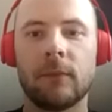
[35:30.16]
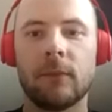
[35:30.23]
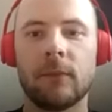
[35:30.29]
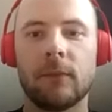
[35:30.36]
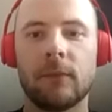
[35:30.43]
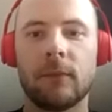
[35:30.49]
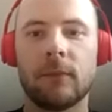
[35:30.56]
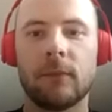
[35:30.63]

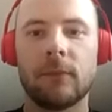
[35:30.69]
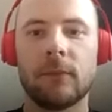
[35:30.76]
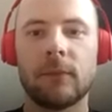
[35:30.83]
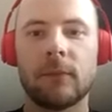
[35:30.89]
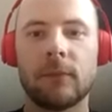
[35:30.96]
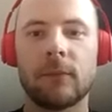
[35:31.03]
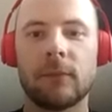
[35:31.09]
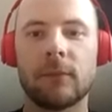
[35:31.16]

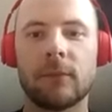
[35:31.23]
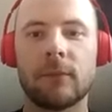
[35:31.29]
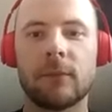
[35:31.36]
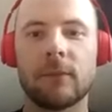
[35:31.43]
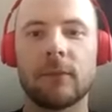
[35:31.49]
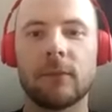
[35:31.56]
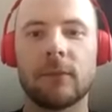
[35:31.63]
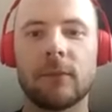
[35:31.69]

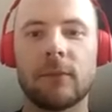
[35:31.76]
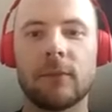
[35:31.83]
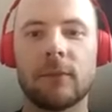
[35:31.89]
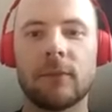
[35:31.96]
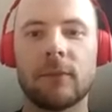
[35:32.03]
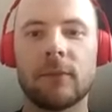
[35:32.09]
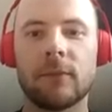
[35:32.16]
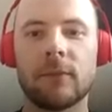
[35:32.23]

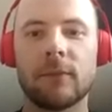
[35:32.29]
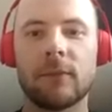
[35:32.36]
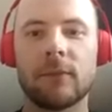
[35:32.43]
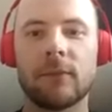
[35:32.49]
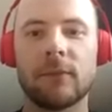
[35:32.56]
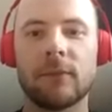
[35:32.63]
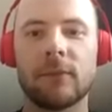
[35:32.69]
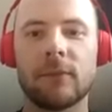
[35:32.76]

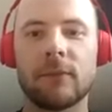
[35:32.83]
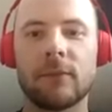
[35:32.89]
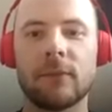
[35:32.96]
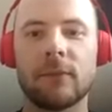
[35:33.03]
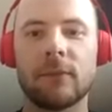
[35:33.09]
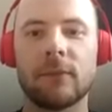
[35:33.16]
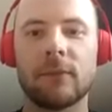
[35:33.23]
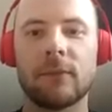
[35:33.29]

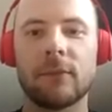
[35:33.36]
The person shown says nothing.